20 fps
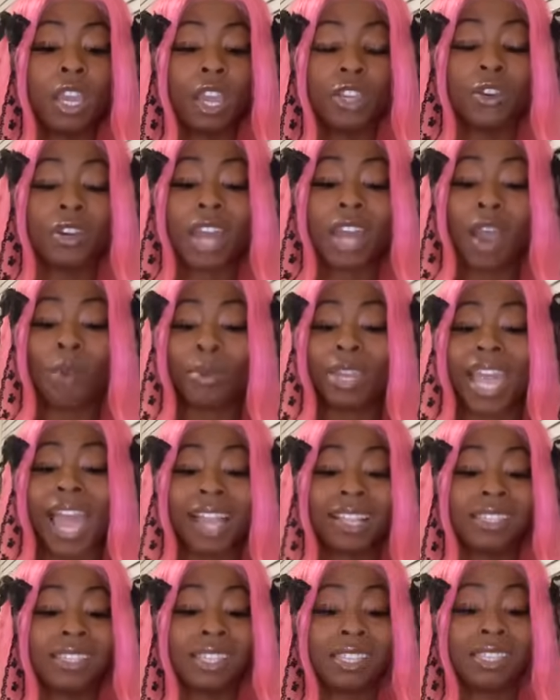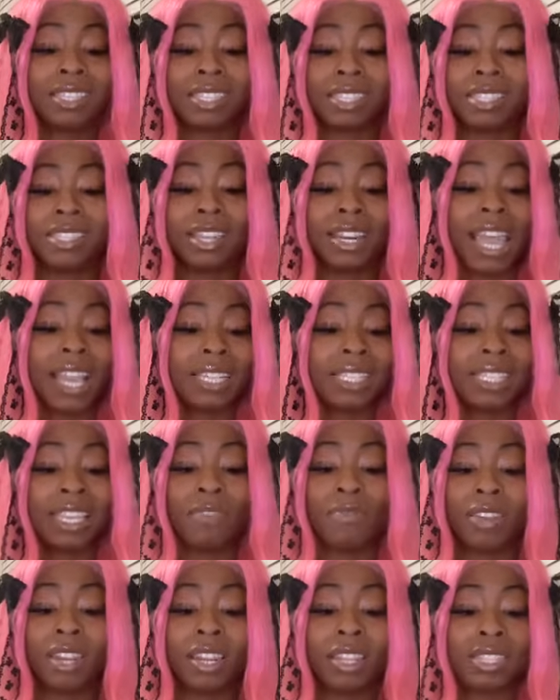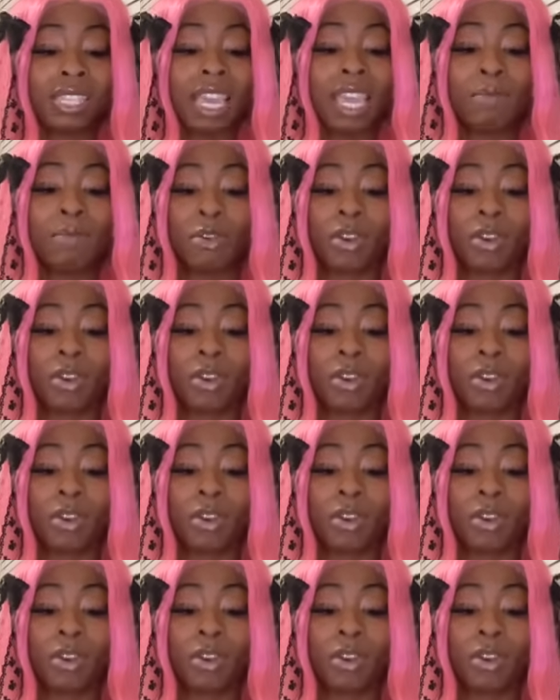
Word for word: You're not reacting to the negativity the same.